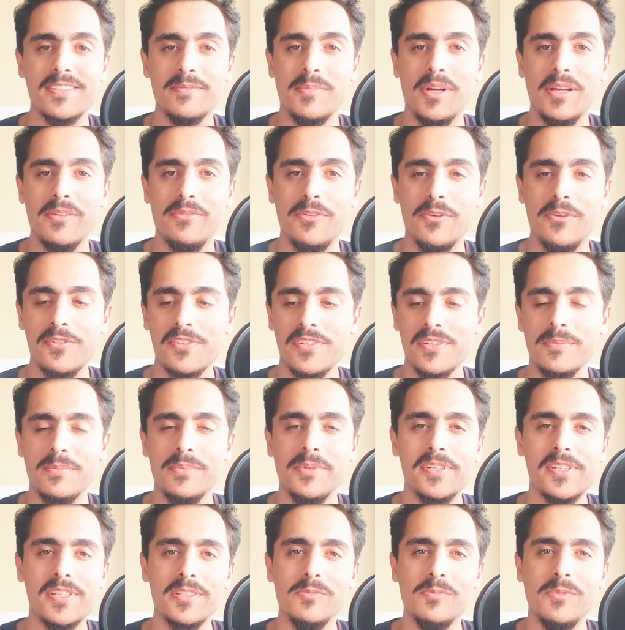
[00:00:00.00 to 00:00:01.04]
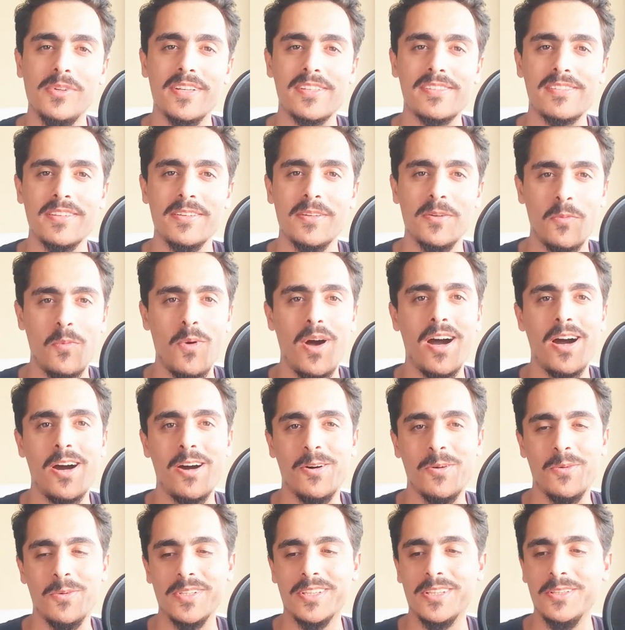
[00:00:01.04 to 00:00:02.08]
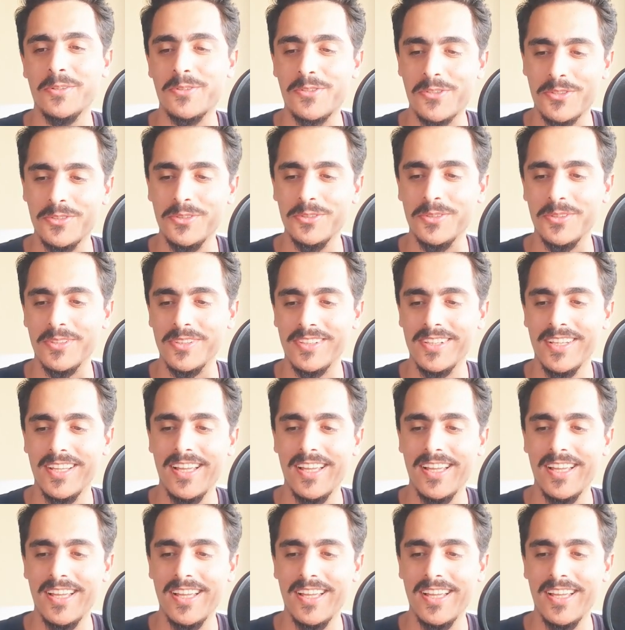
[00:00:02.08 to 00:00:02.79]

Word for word: my first impression was, wow, it looks cool.